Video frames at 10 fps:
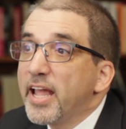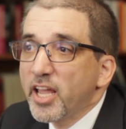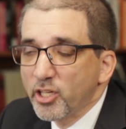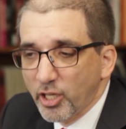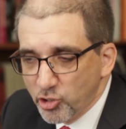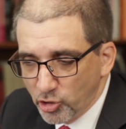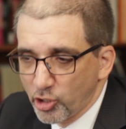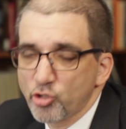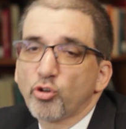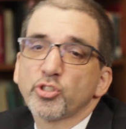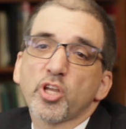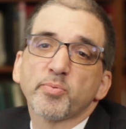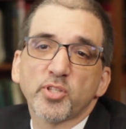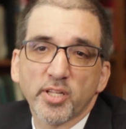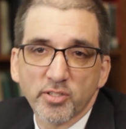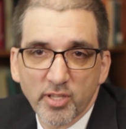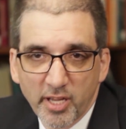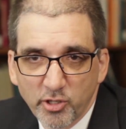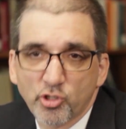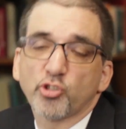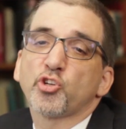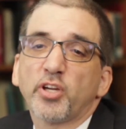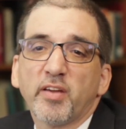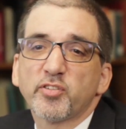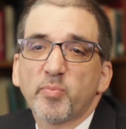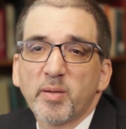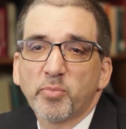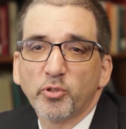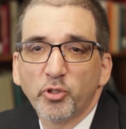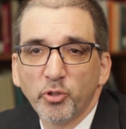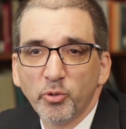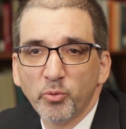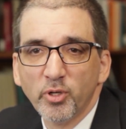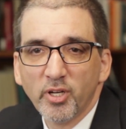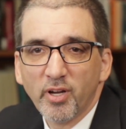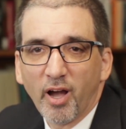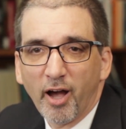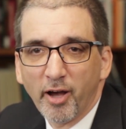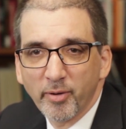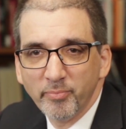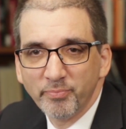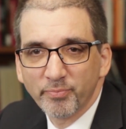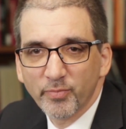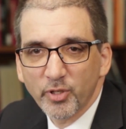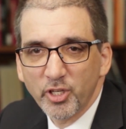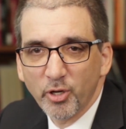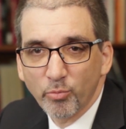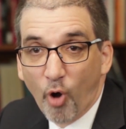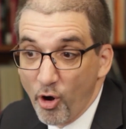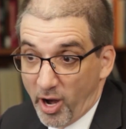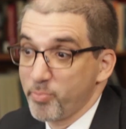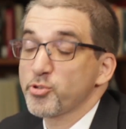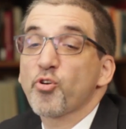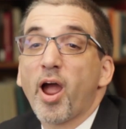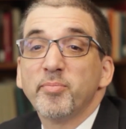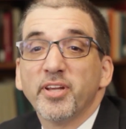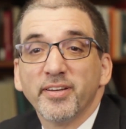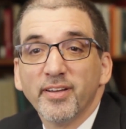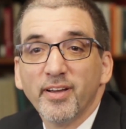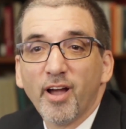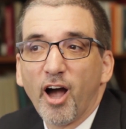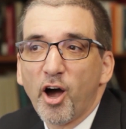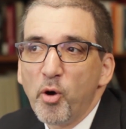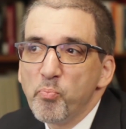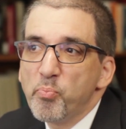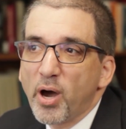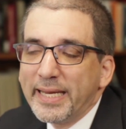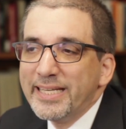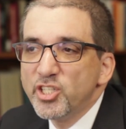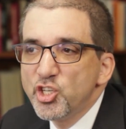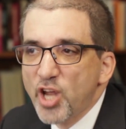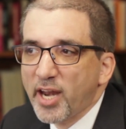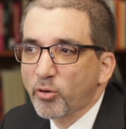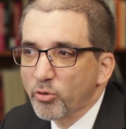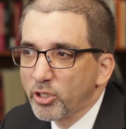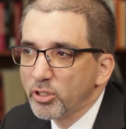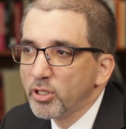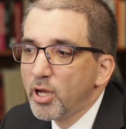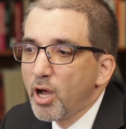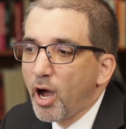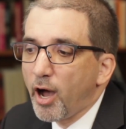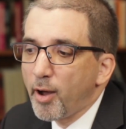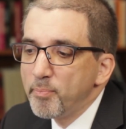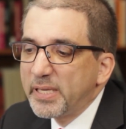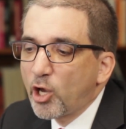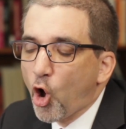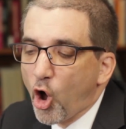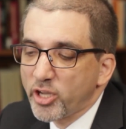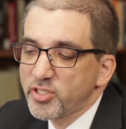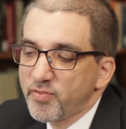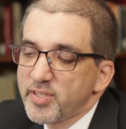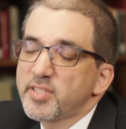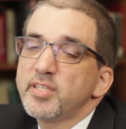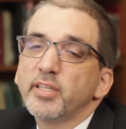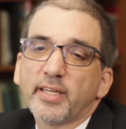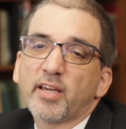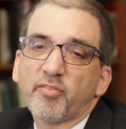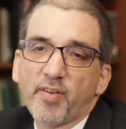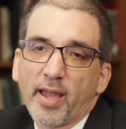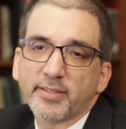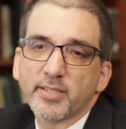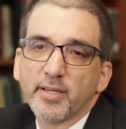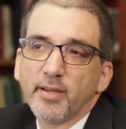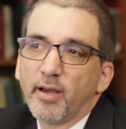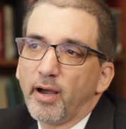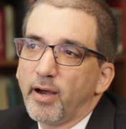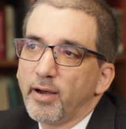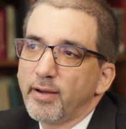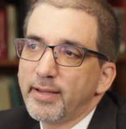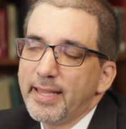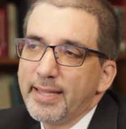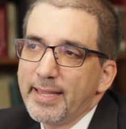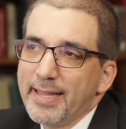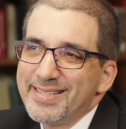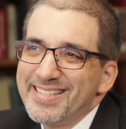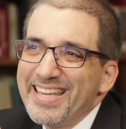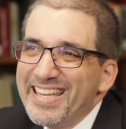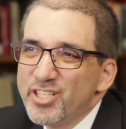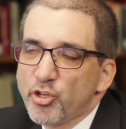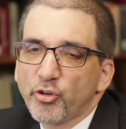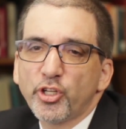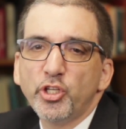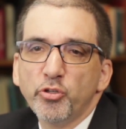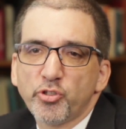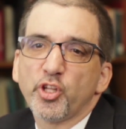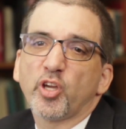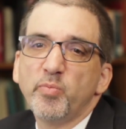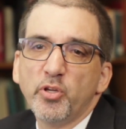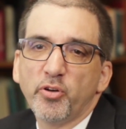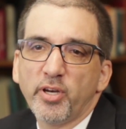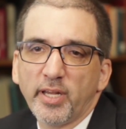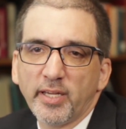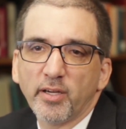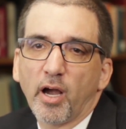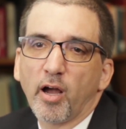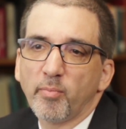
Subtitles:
It's still a controlled substance. You still shouldn't give it to people who are not prescribed it. But in general, because of the ceiling effect, it's easier to use in the community